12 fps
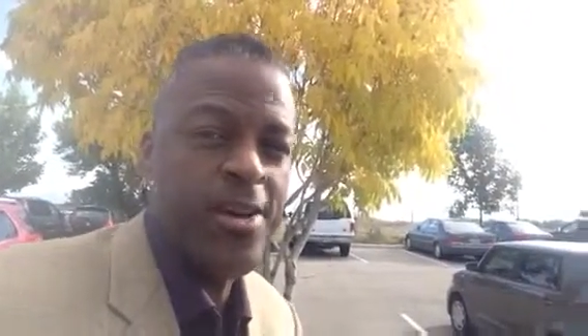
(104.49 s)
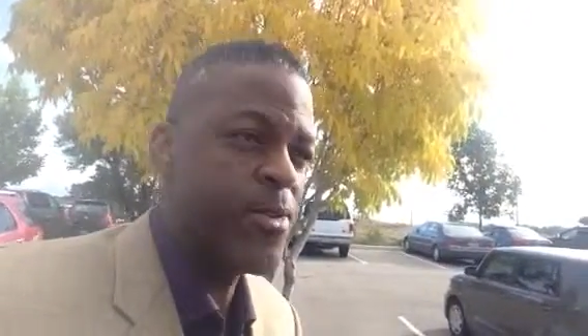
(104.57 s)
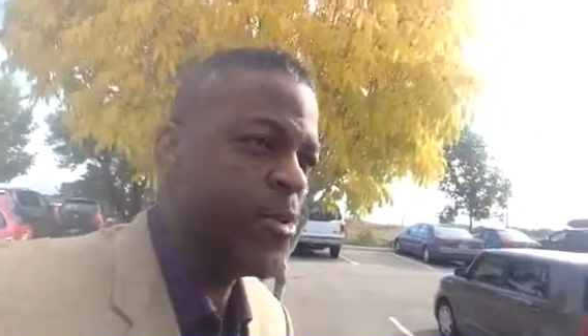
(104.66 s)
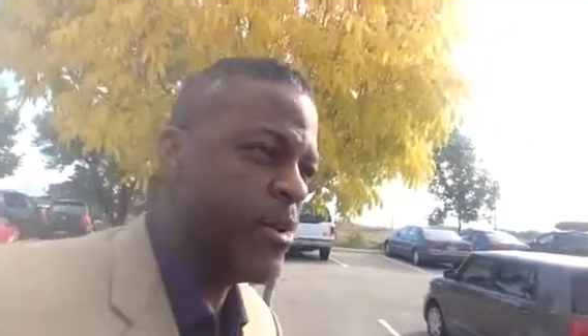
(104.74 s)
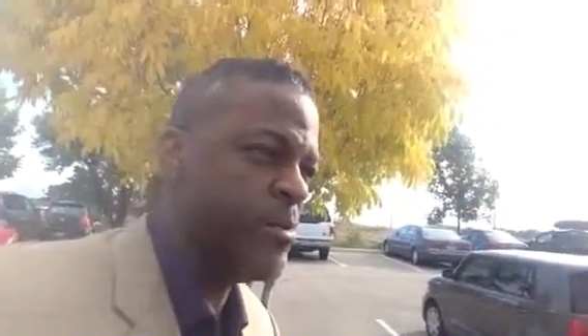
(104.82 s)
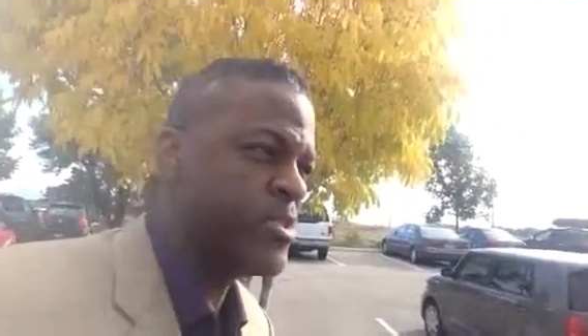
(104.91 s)
I
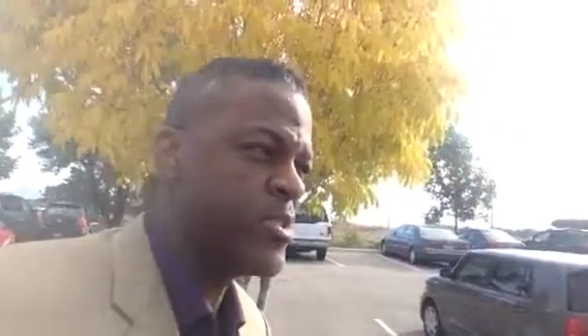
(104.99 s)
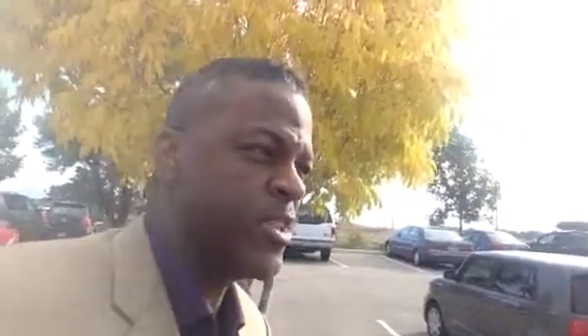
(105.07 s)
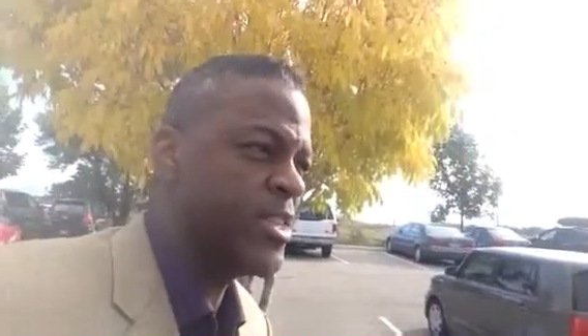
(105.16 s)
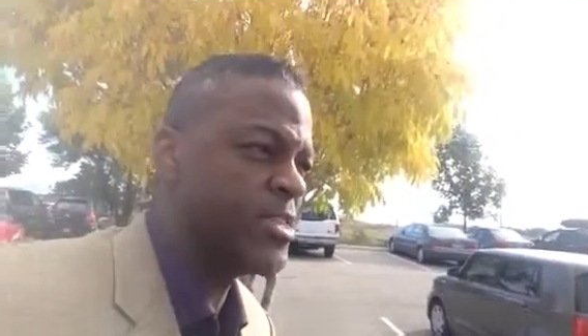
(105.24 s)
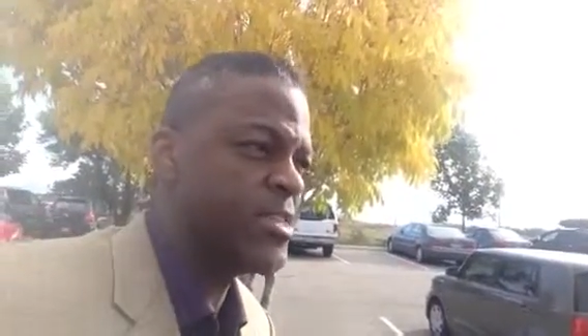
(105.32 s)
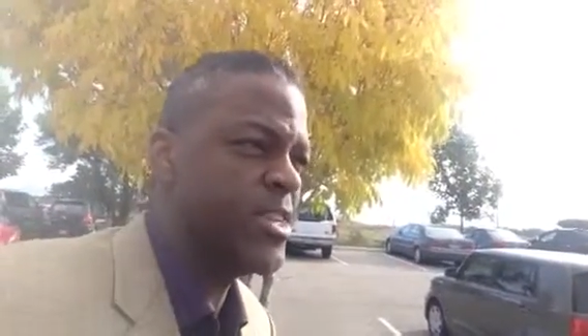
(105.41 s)
know I'm in
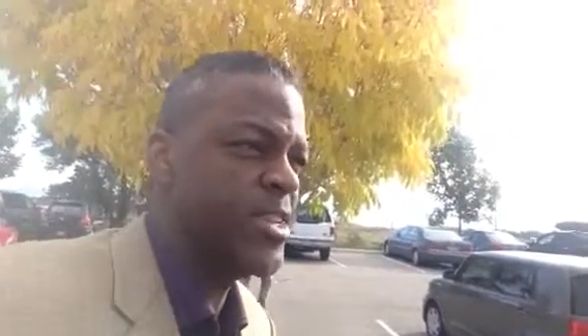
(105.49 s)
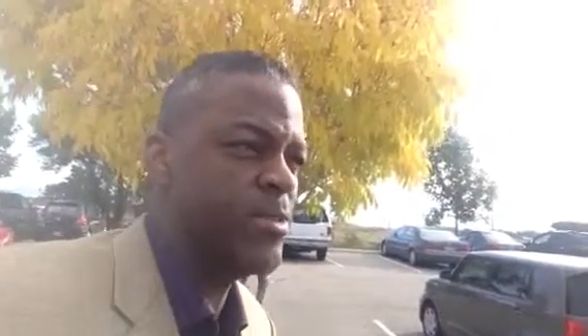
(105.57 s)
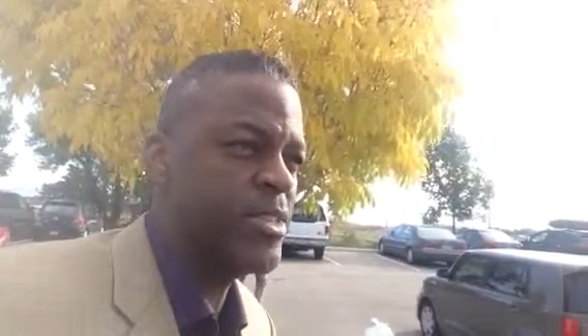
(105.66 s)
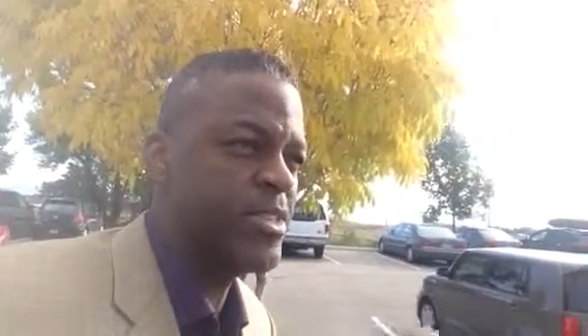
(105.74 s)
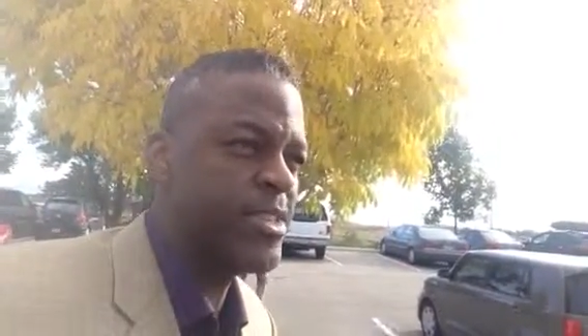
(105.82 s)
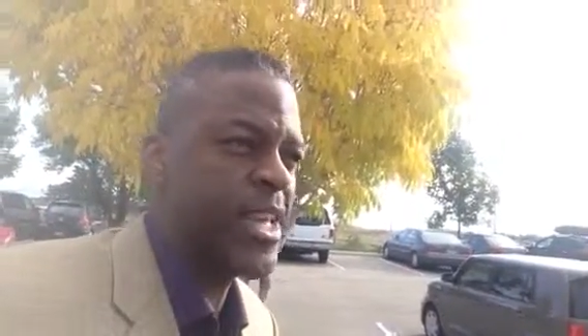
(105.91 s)
Salt Lake City,
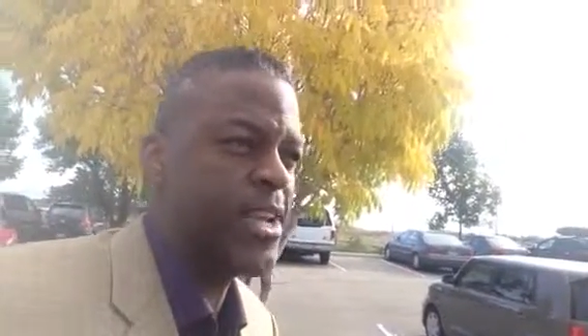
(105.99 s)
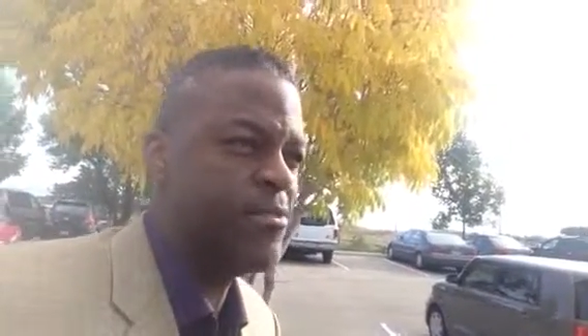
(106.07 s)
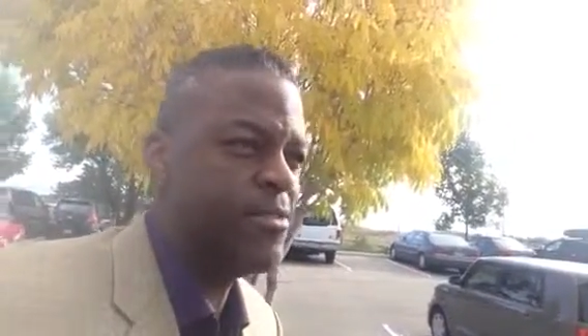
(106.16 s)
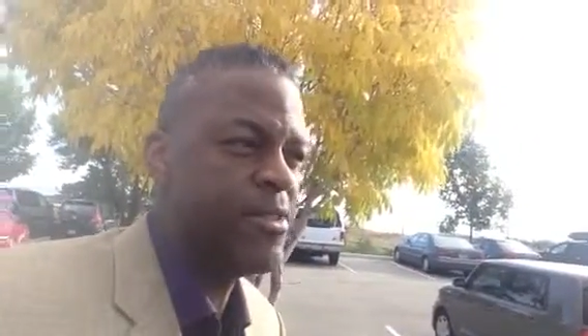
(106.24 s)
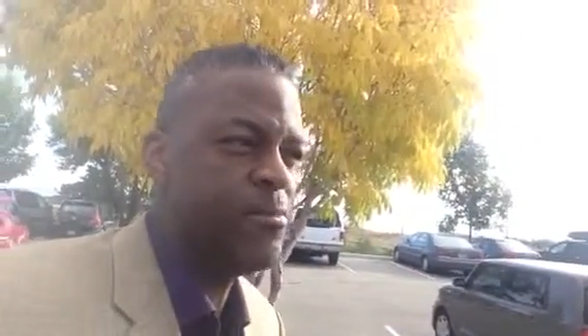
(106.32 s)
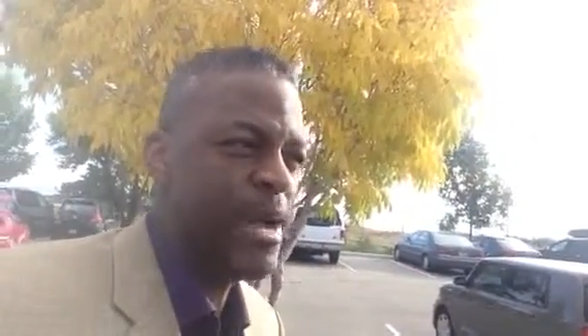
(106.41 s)
which is kind
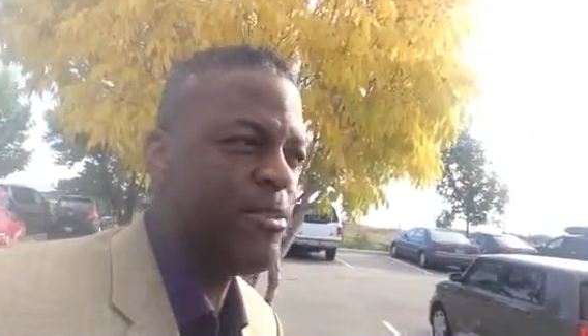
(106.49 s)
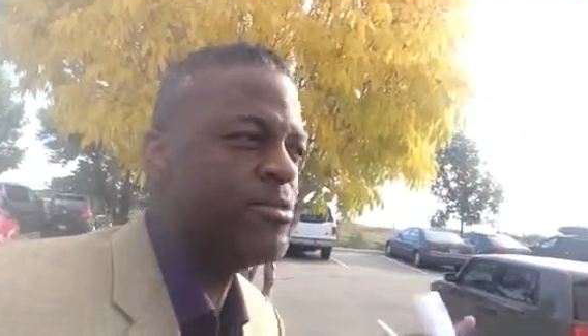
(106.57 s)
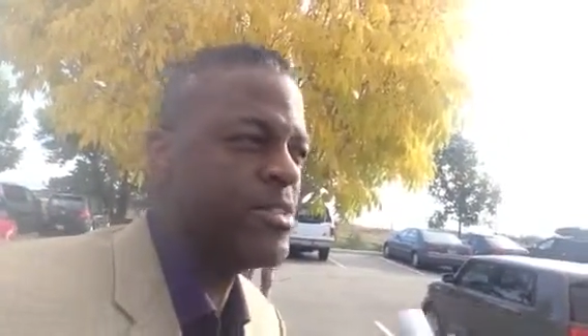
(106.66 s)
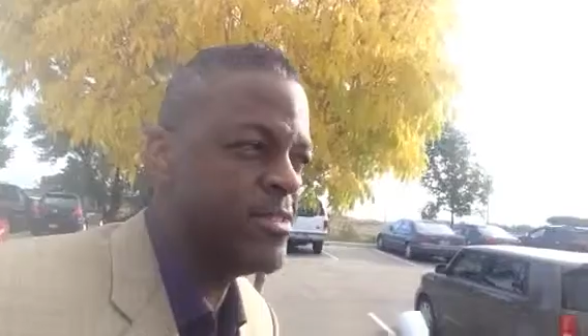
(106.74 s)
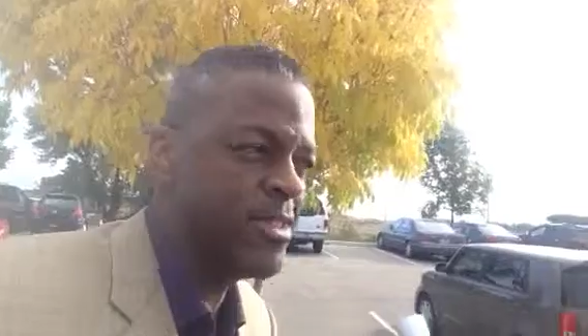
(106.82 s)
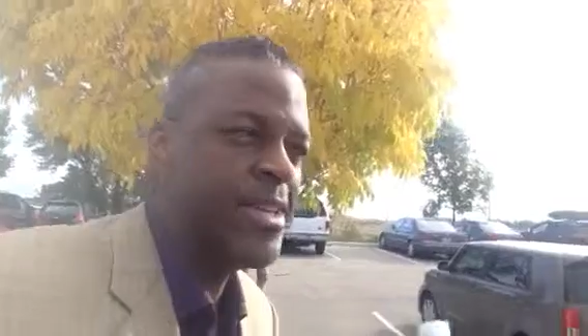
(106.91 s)
of in the
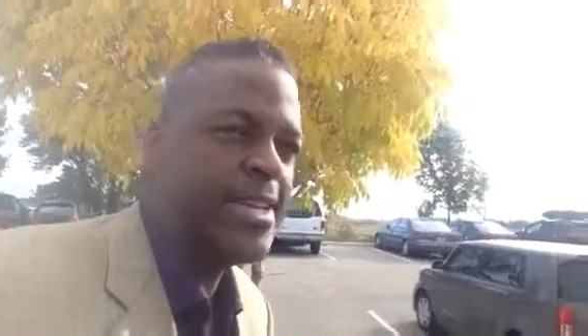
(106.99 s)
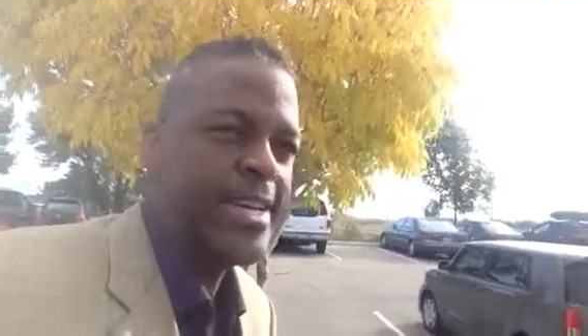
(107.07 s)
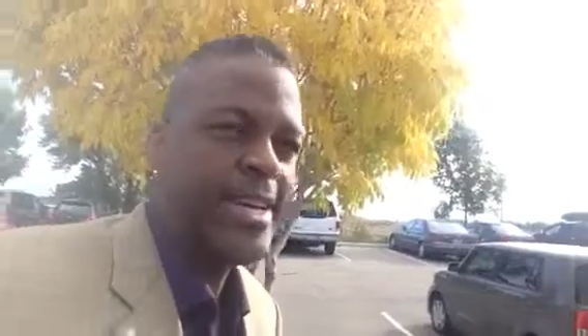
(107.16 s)
mountain